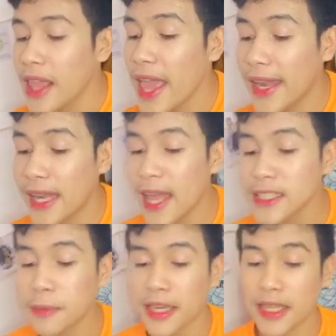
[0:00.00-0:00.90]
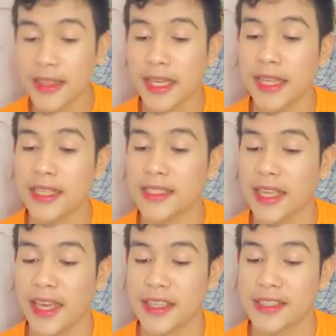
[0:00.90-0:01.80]
And last but not the least
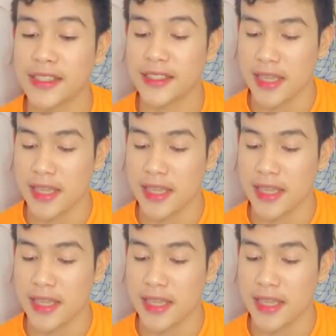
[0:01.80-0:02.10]
is